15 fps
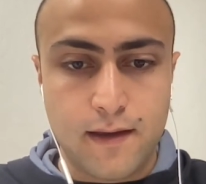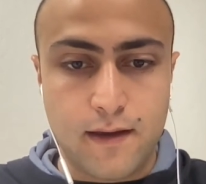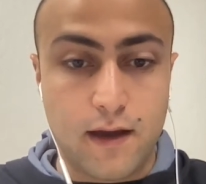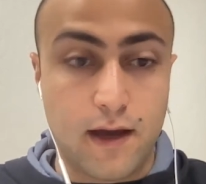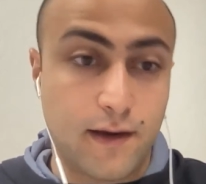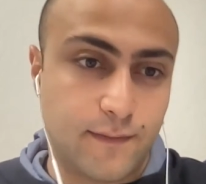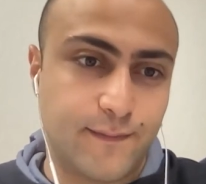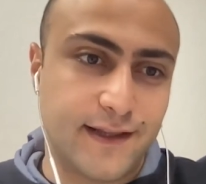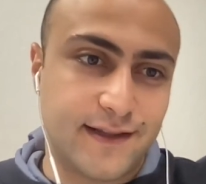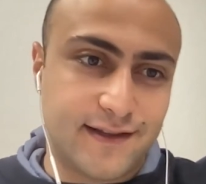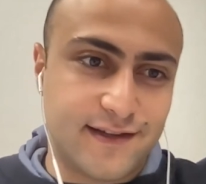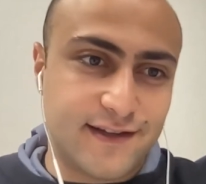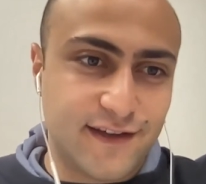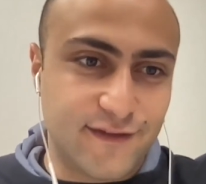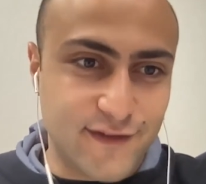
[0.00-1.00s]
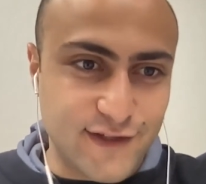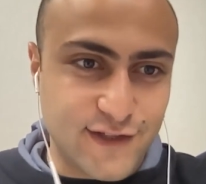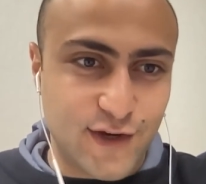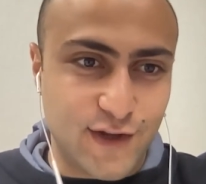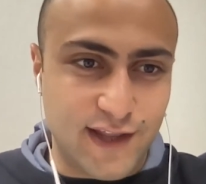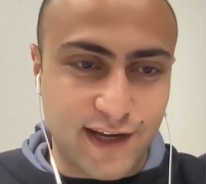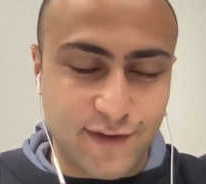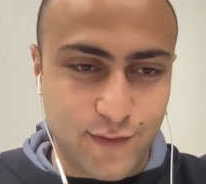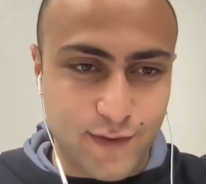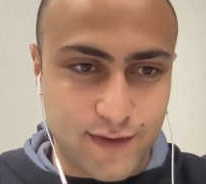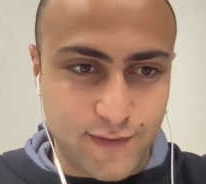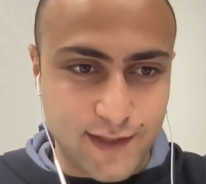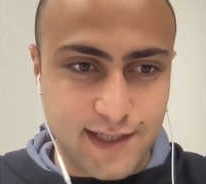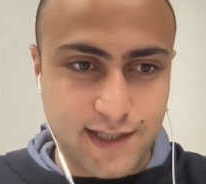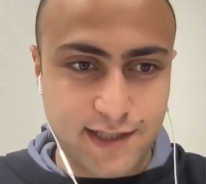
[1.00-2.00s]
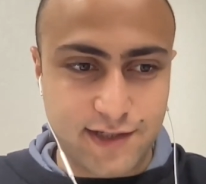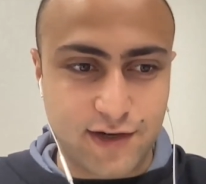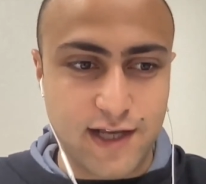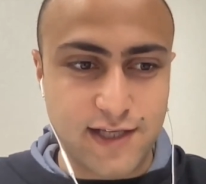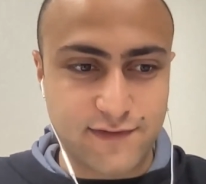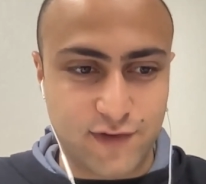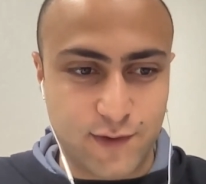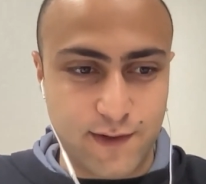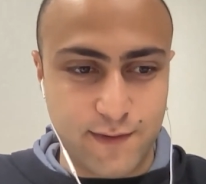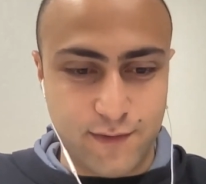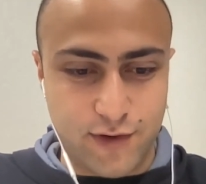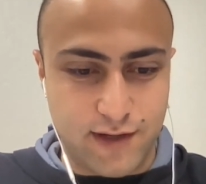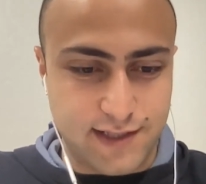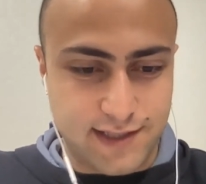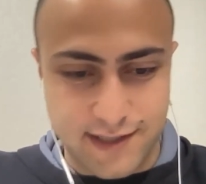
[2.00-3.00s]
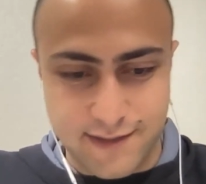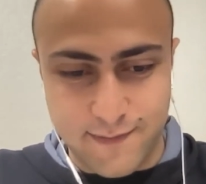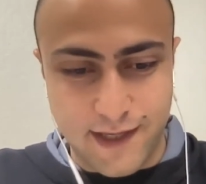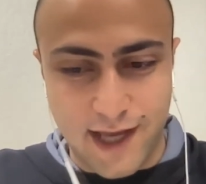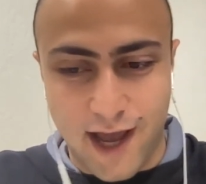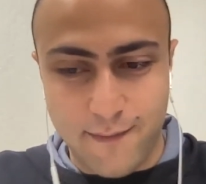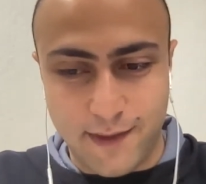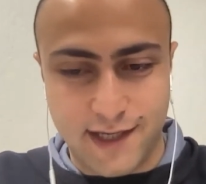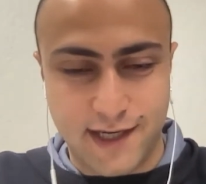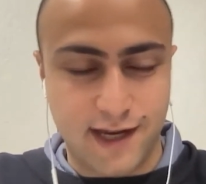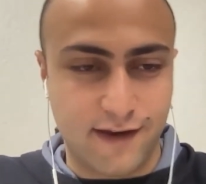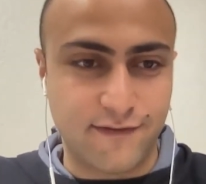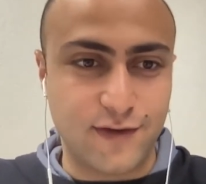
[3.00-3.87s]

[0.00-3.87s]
But even so, like with recent transformer models, it's becoming kind of